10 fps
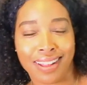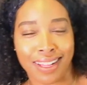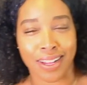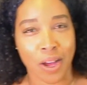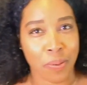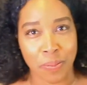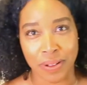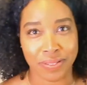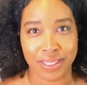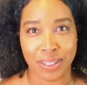like a couple
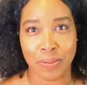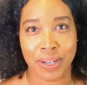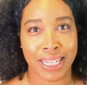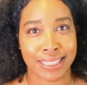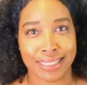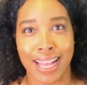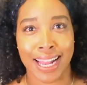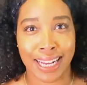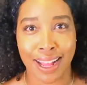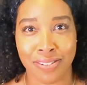months ago, but I just
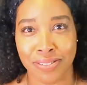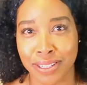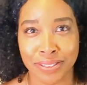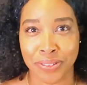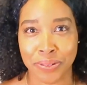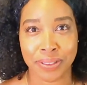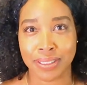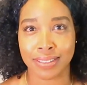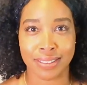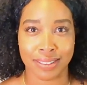hadn't got around to
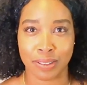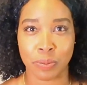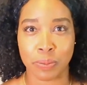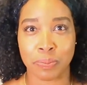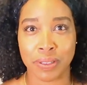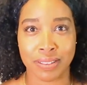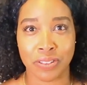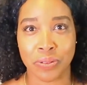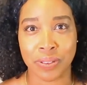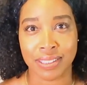it. Just been busy
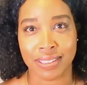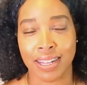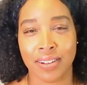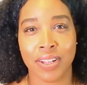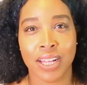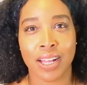doing stuff.